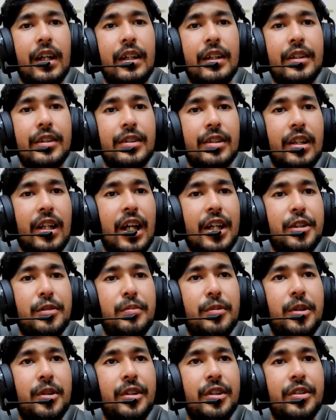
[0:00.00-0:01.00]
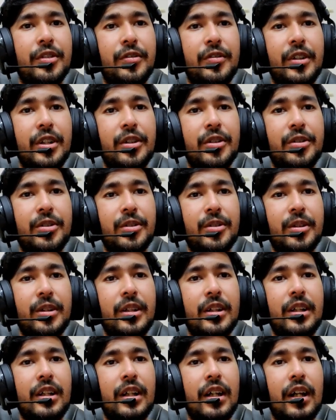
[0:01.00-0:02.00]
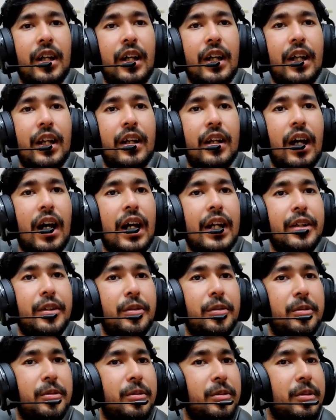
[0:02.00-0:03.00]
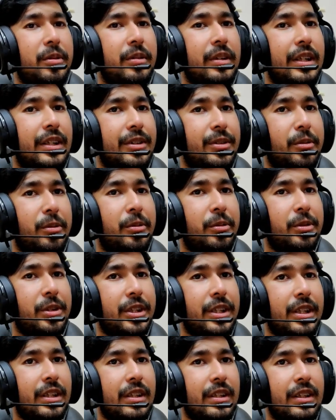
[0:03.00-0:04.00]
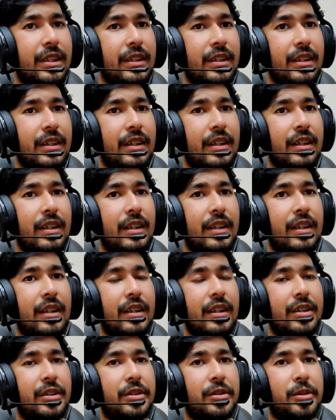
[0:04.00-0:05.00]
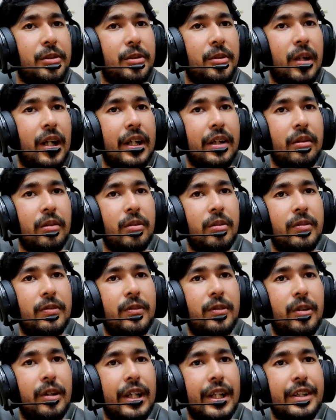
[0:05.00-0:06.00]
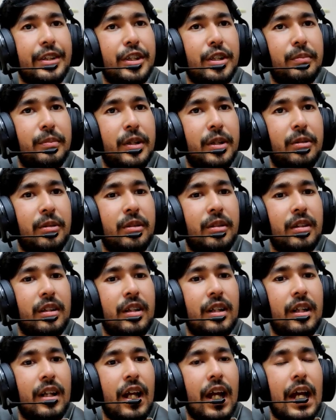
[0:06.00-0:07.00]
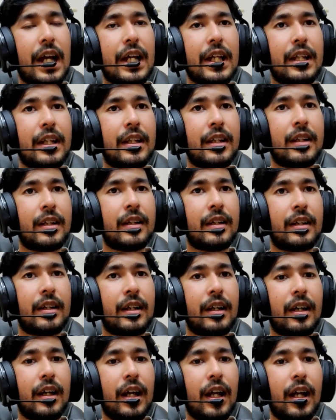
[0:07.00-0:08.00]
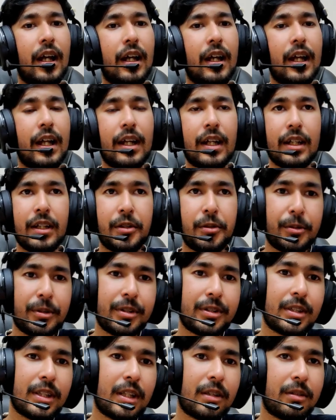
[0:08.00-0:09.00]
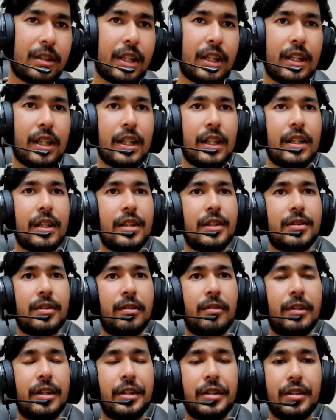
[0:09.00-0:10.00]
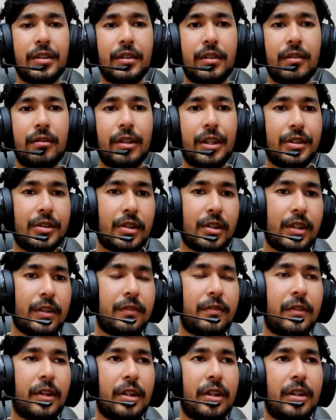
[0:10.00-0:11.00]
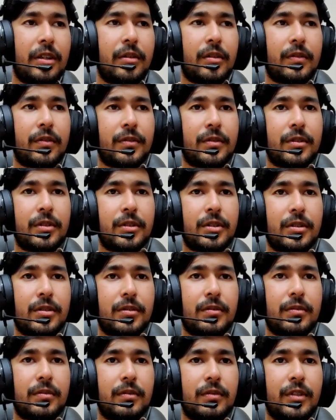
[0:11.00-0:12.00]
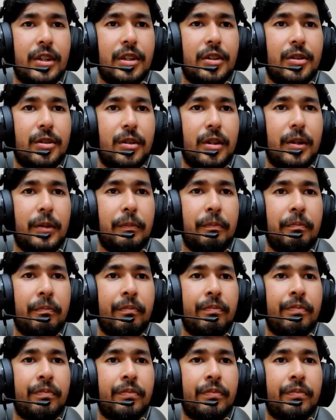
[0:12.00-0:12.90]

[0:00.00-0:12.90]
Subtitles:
And his last mon is Venusaur, and I know he's going to shield it, so I go for Ancient Power. And I notice now that it is a Razor Leaf variant of Venusaur.